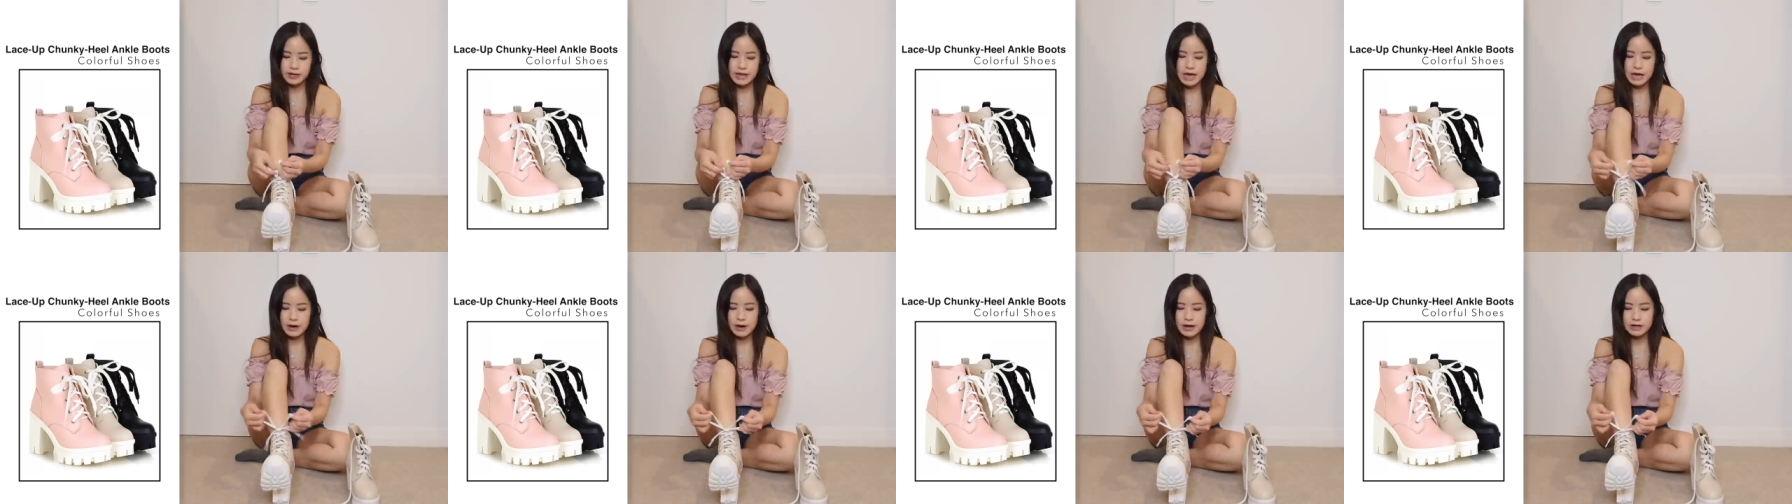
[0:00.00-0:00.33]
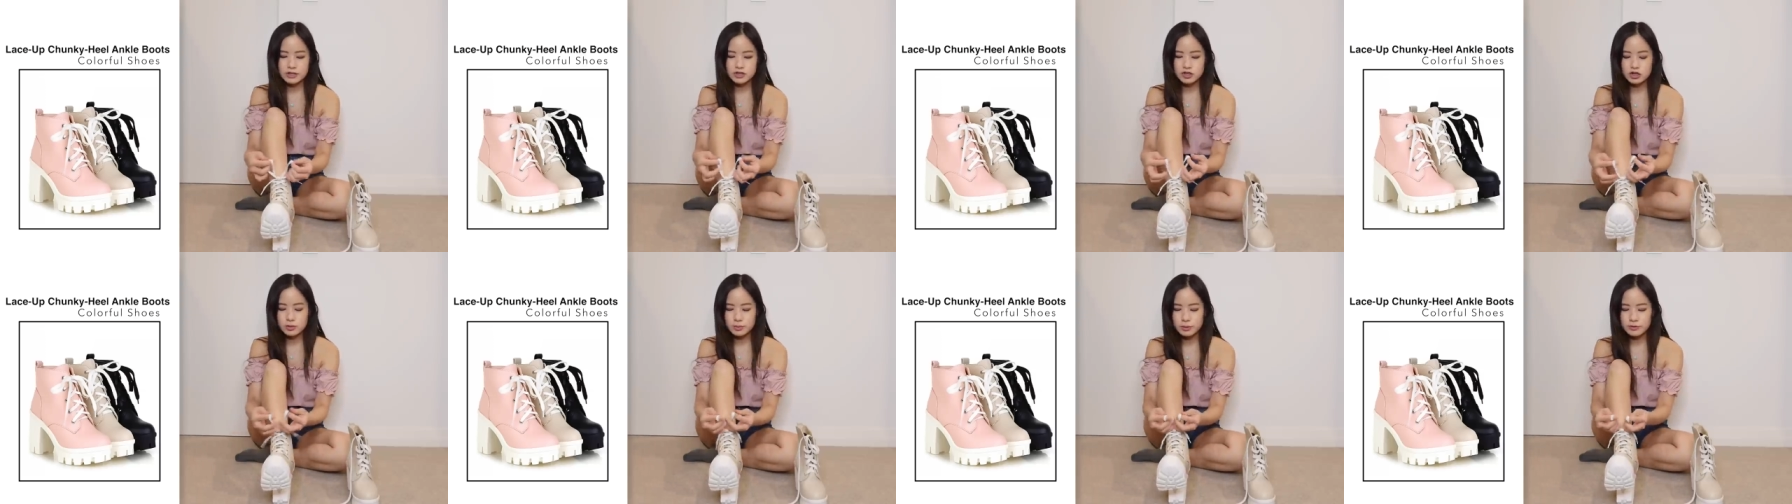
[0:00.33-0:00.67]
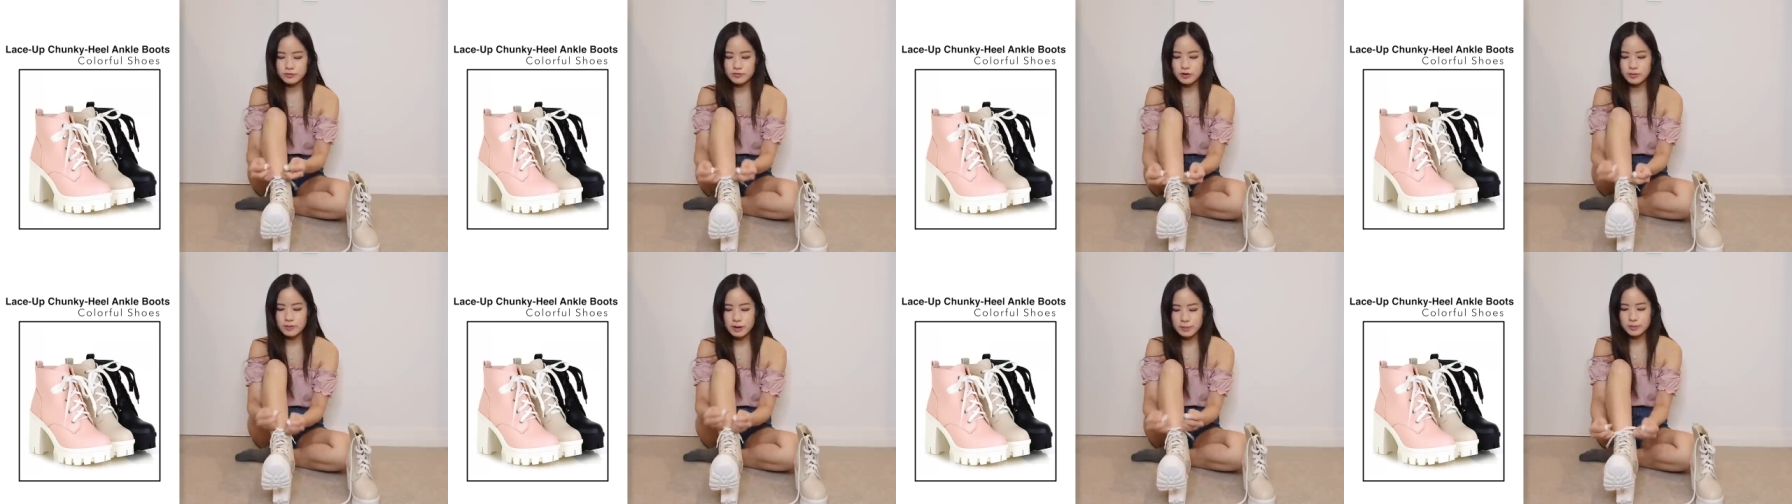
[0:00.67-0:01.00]
Now I do
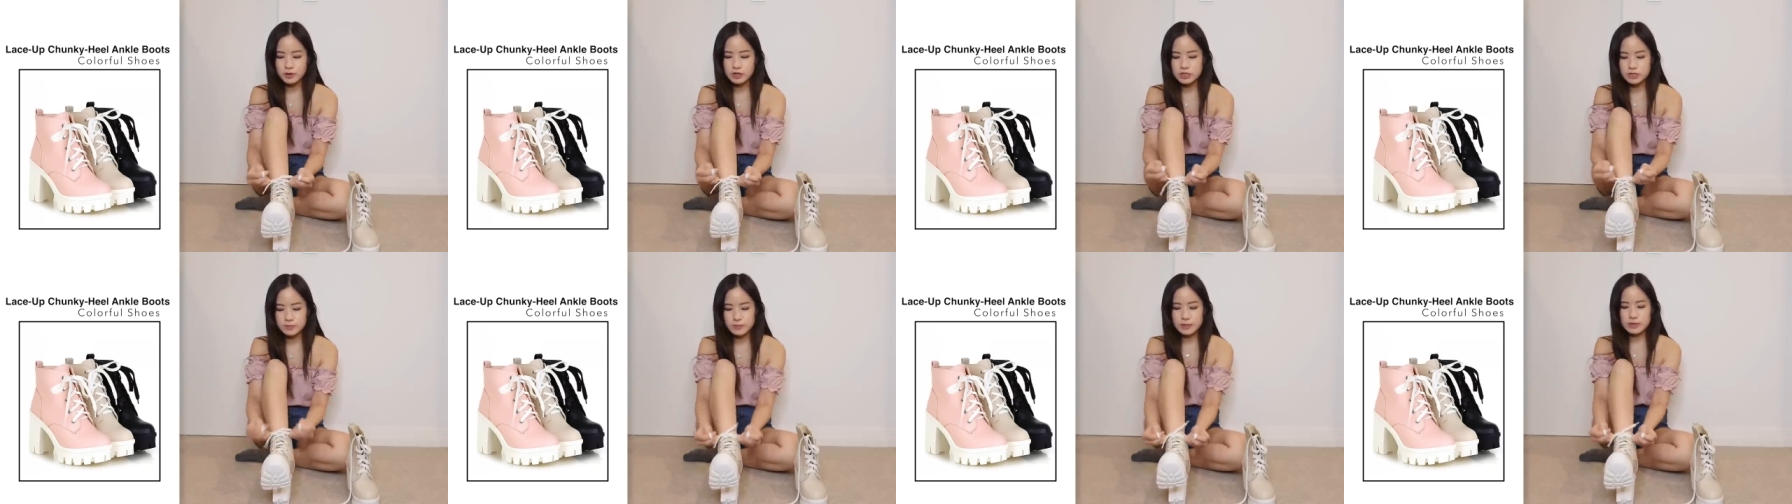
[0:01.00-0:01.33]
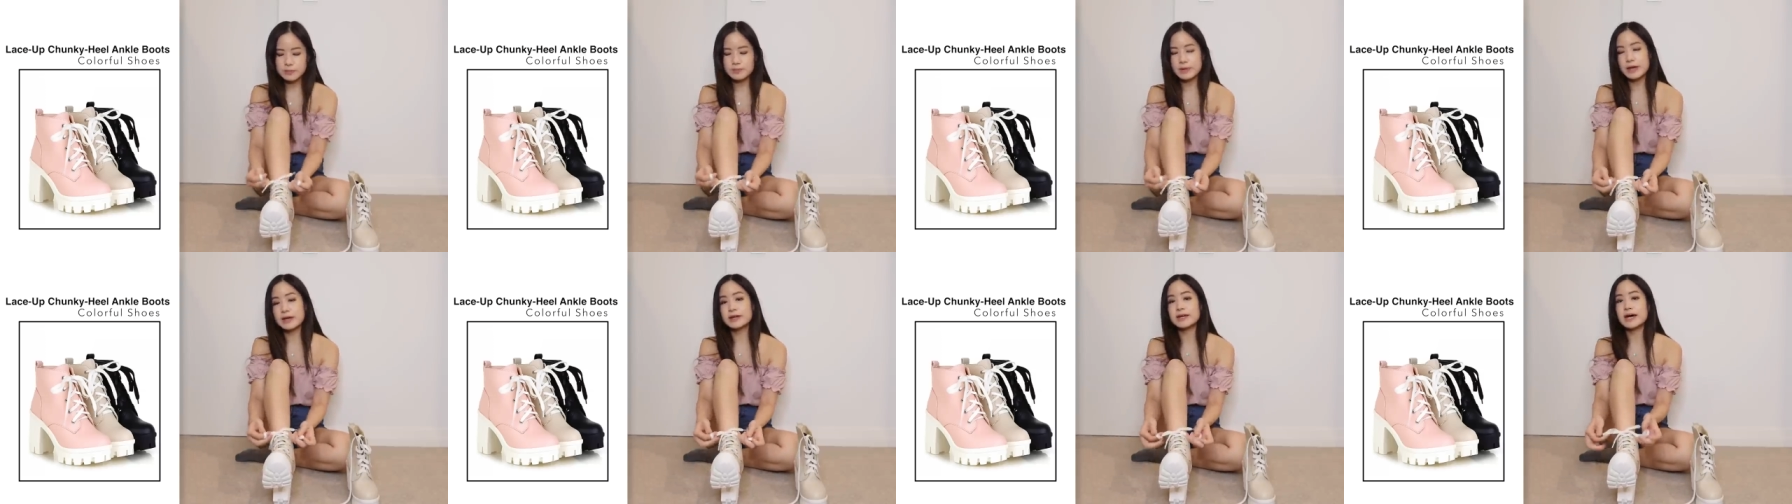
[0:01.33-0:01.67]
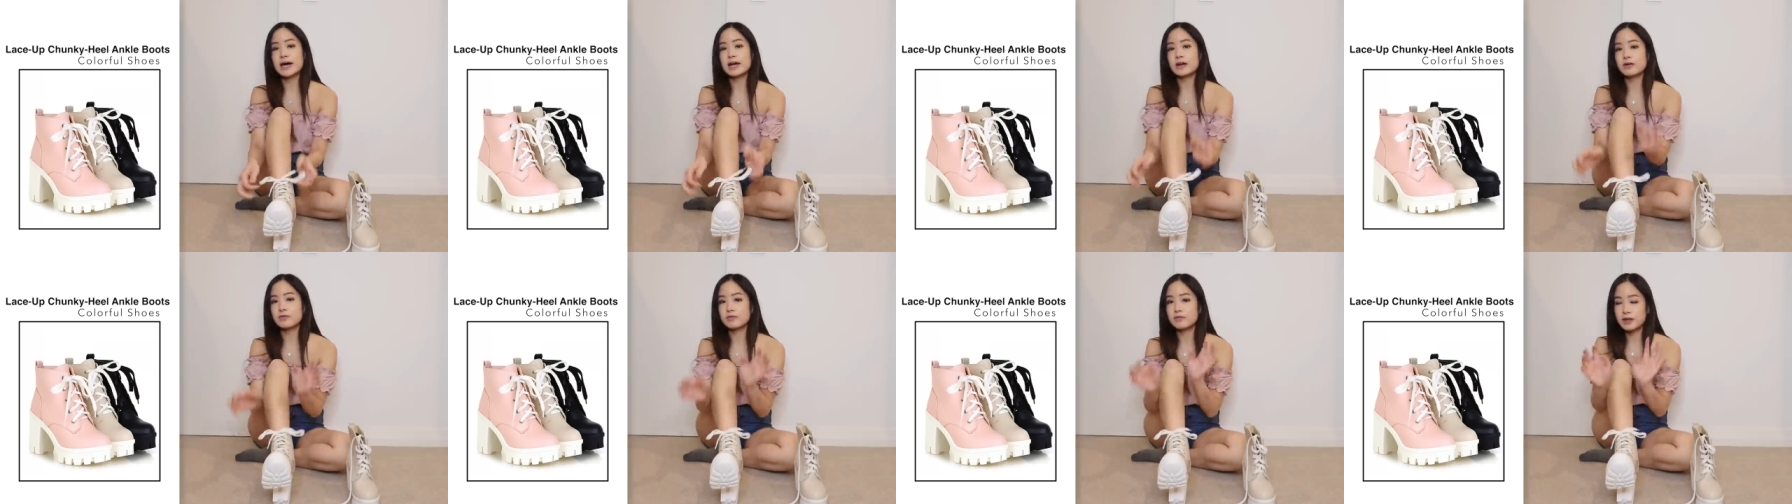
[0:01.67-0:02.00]
prefer my boots being made
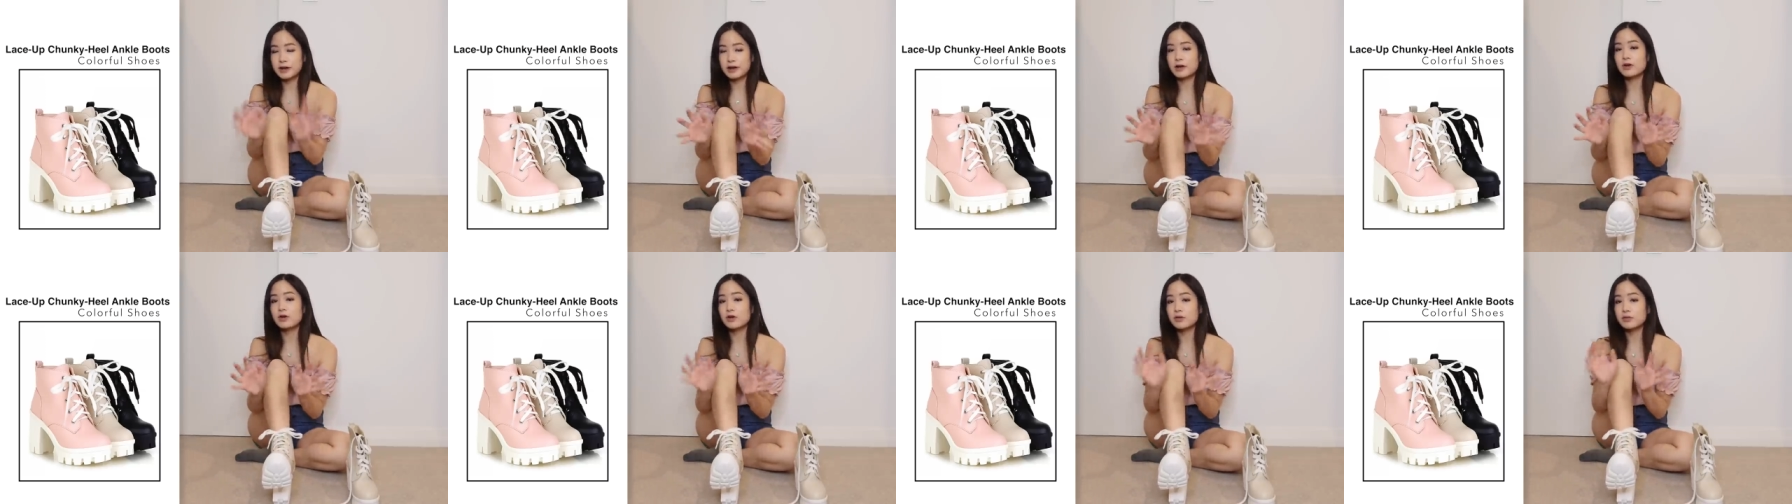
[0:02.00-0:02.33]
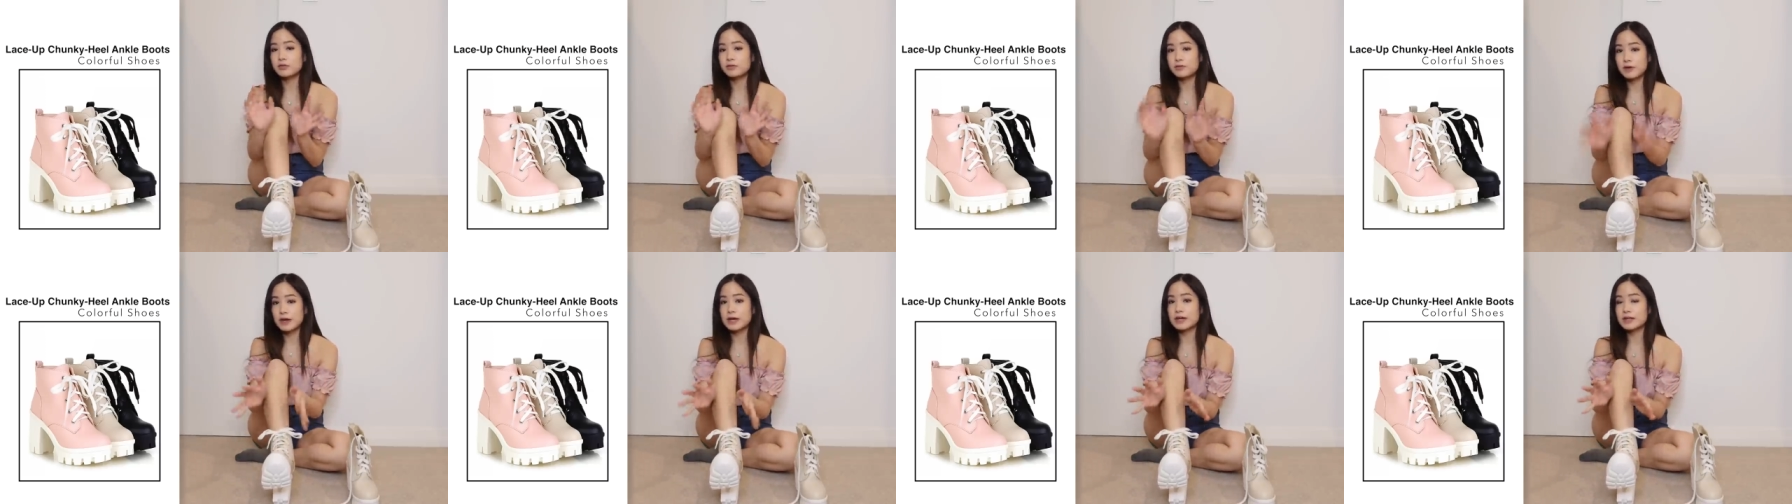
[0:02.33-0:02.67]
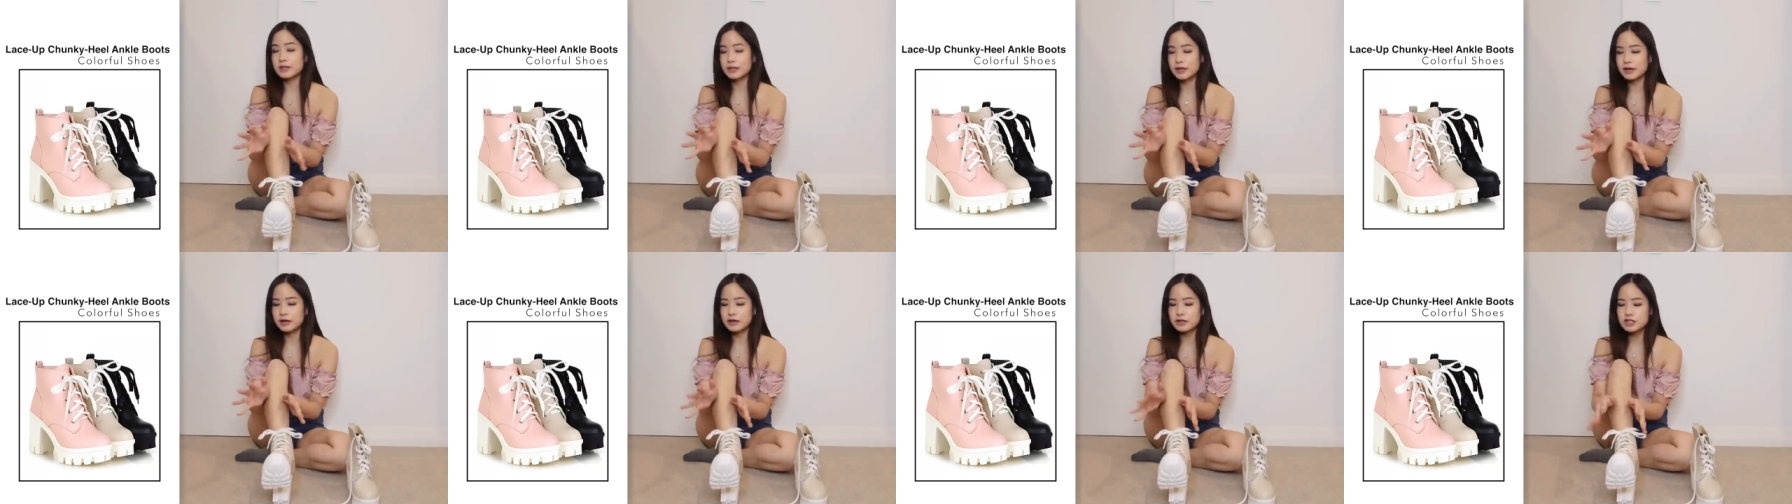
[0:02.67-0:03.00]
out of leather or fake
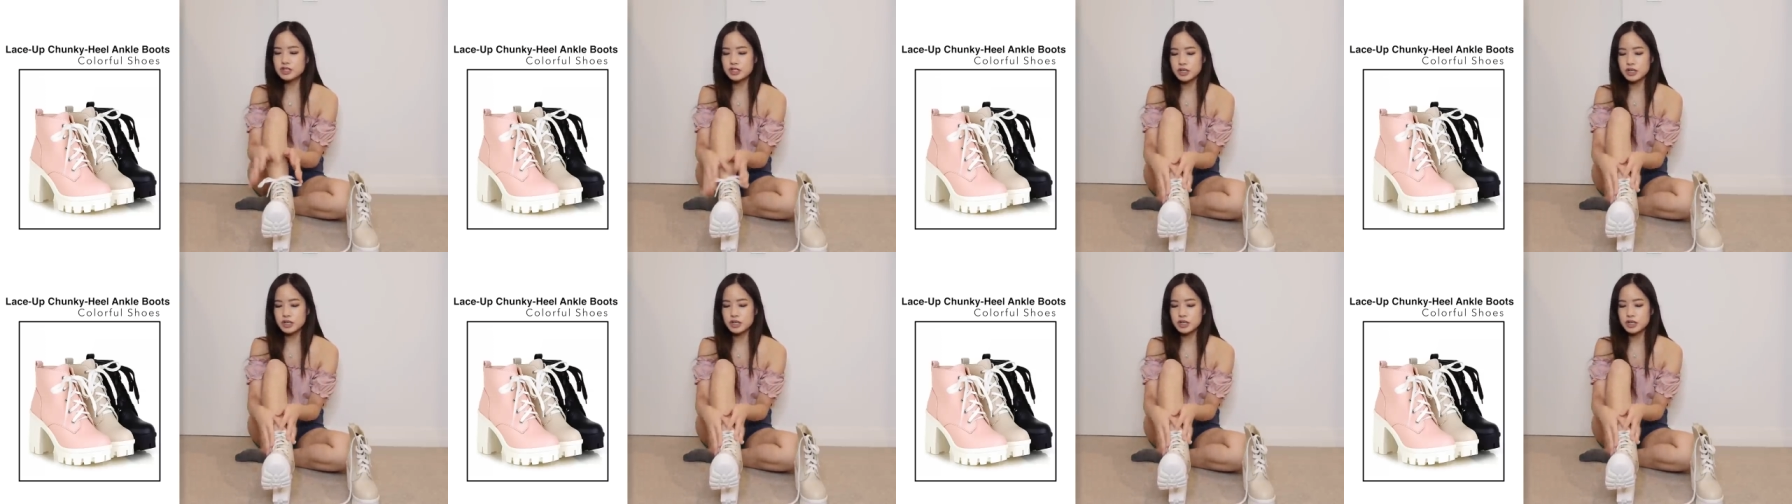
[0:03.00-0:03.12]
leather